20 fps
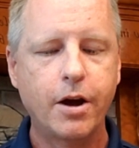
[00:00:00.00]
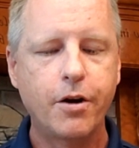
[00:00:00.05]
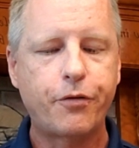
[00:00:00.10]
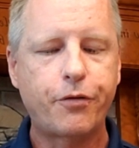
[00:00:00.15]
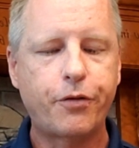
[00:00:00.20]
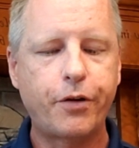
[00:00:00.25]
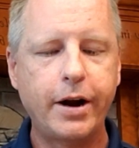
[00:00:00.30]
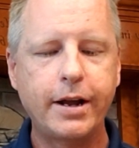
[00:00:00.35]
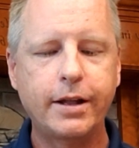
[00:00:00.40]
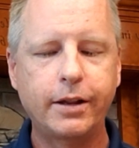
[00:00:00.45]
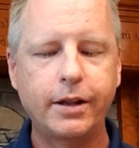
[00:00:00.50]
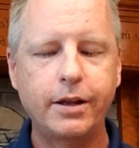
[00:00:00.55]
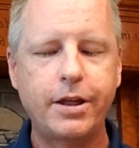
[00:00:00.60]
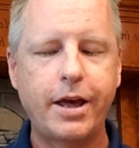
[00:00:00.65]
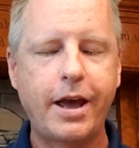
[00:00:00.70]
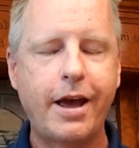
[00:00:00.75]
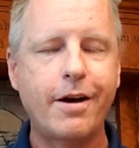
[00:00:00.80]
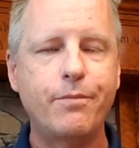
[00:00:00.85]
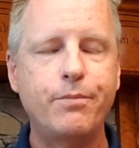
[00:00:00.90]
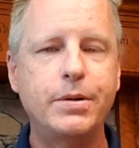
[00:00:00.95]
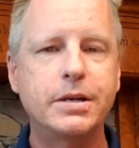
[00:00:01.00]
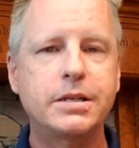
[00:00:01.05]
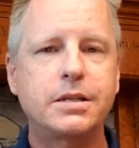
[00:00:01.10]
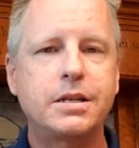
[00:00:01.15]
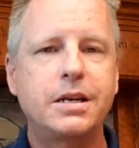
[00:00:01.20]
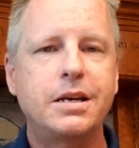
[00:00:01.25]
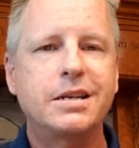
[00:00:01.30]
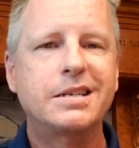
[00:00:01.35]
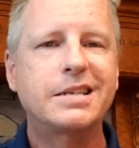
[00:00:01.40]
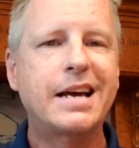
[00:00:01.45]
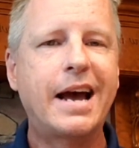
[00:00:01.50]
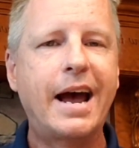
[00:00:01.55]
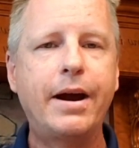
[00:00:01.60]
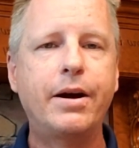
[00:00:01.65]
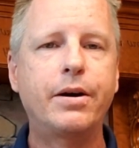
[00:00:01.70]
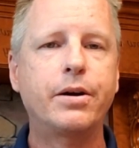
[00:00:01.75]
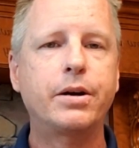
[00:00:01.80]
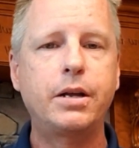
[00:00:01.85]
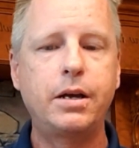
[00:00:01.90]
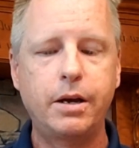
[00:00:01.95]
Frankly, they have missed the
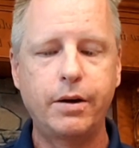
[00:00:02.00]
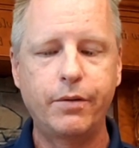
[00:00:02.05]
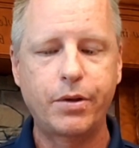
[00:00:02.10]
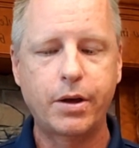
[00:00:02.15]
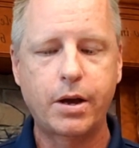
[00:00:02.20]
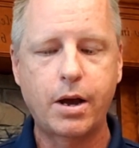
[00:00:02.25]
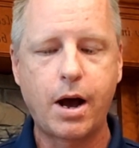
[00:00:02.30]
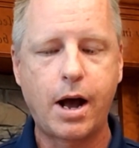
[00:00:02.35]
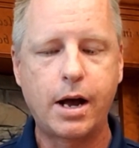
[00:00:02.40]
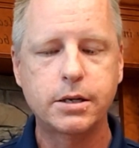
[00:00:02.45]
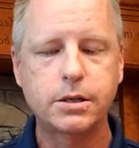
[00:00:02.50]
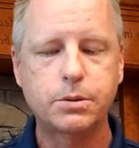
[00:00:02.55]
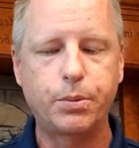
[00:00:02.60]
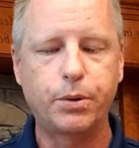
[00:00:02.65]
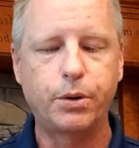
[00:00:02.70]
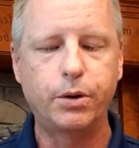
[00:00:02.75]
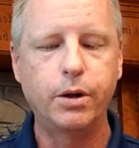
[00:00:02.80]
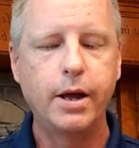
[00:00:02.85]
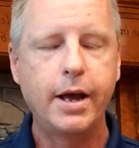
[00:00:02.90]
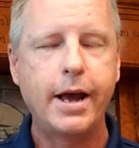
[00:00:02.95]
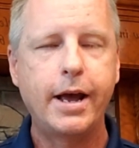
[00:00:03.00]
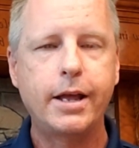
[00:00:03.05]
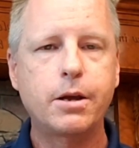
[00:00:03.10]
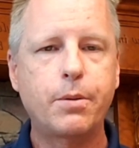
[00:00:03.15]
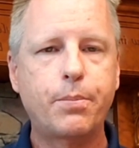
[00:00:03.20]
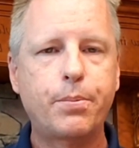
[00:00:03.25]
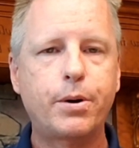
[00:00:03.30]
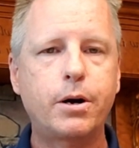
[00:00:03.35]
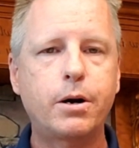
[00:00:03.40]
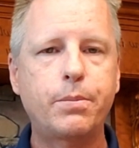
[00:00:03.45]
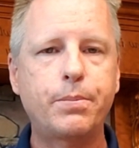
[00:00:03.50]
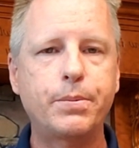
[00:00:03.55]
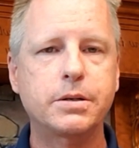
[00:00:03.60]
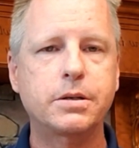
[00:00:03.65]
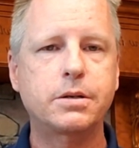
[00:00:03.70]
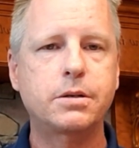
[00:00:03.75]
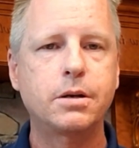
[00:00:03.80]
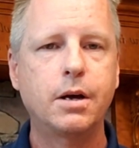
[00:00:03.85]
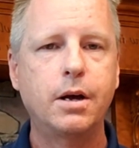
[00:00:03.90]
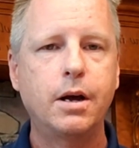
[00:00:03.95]
entirety of the gospel and the
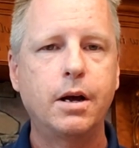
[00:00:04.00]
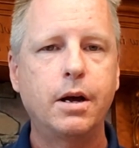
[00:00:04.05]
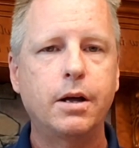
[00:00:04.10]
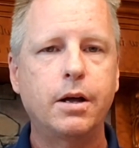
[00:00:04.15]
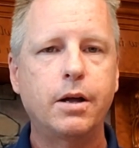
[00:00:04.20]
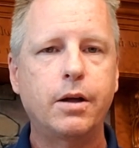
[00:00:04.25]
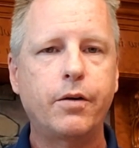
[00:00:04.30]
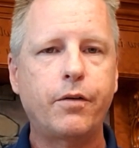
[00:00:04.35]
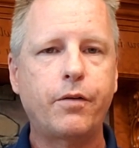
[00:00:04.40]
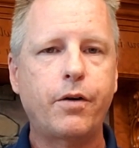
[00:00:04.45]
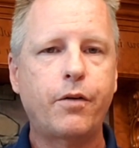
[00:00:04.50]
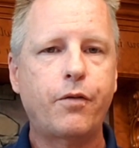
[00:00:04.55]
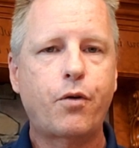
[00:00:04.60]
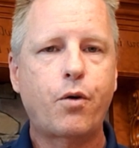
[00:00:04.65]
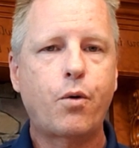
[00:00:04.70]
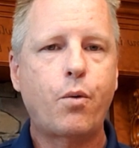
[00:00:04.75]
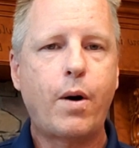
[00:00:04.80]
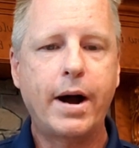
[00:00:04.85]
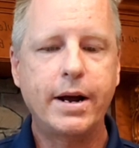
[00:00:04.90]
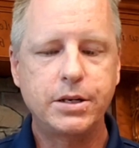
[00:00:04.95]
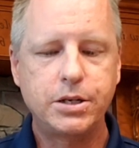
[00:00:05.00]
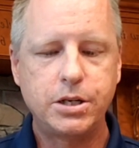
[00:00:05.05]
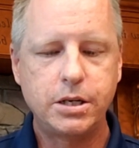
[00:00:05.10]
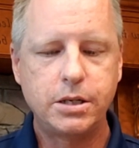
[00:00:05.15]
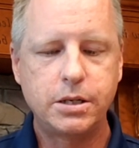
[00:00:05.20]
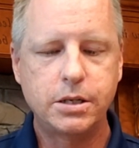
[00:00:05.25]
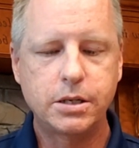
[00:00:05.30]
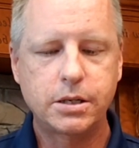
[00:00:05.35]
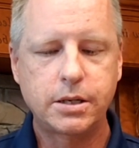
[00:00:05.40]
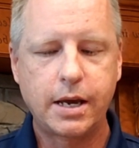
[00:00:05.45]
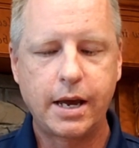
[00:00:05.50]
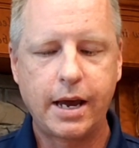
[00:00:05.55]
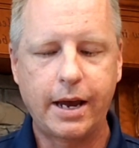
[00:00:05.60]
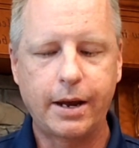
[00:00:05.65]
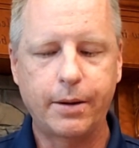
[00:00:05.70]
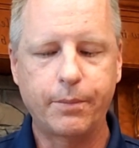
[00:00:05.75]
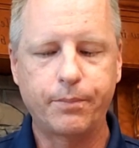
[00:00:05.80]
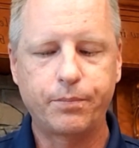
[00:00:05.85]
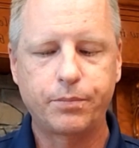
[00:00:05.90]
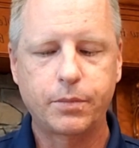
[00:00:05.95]
purpose for why Jesus
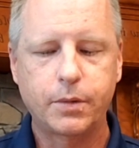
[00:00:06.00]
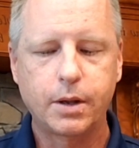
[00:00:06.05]
came.